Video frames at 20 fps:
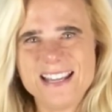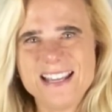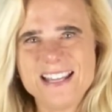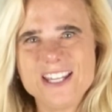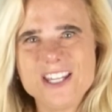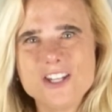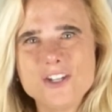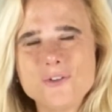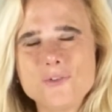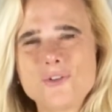
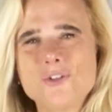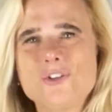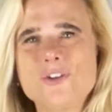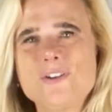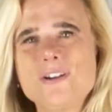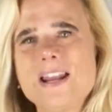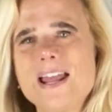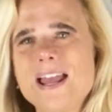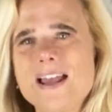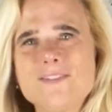You
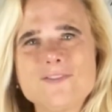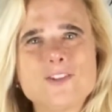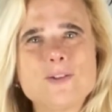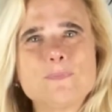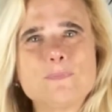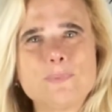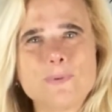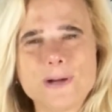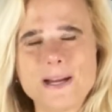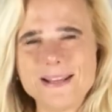shouldn't have to
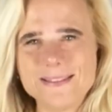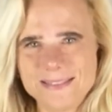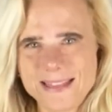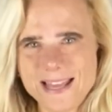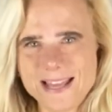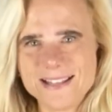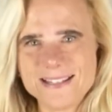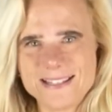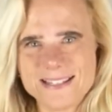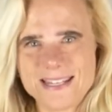break
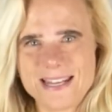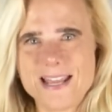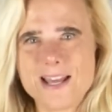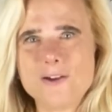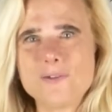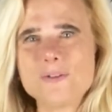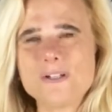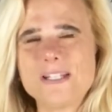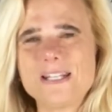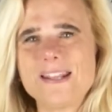that
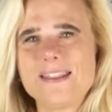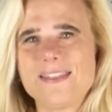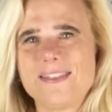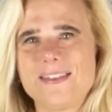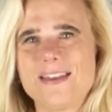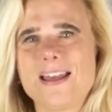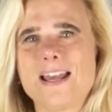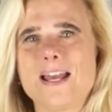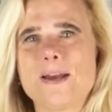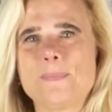down to
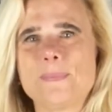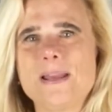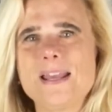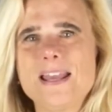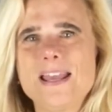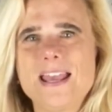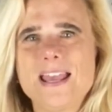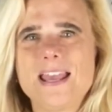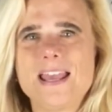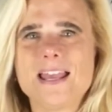them,
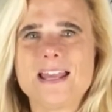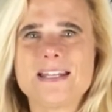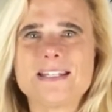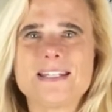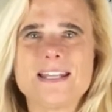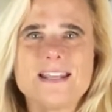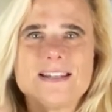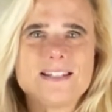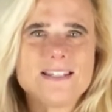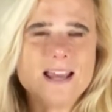
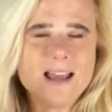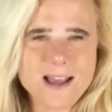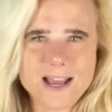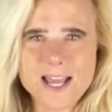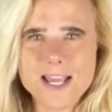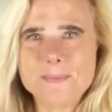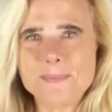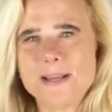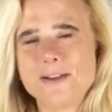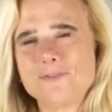and
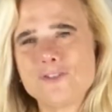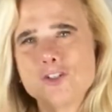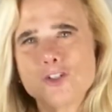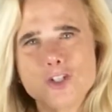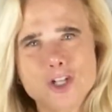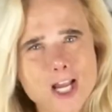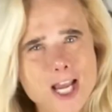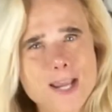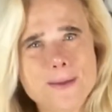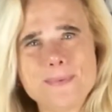time after
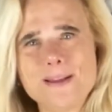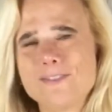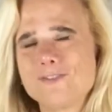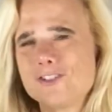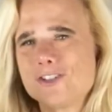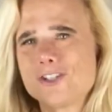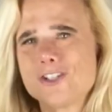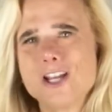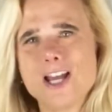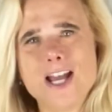time
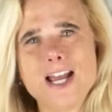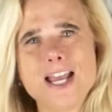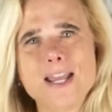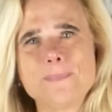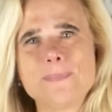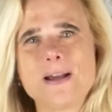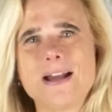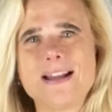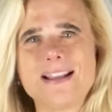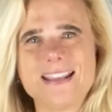after
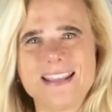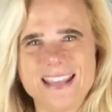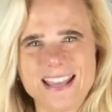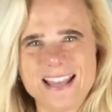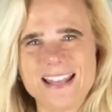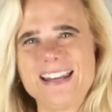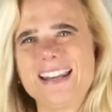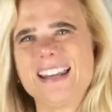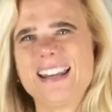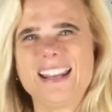time,
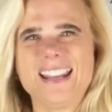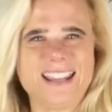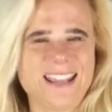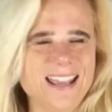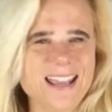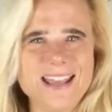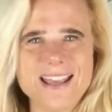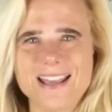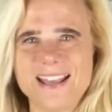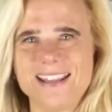again and
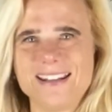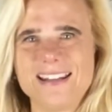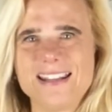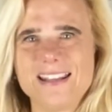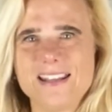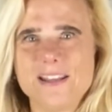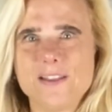again,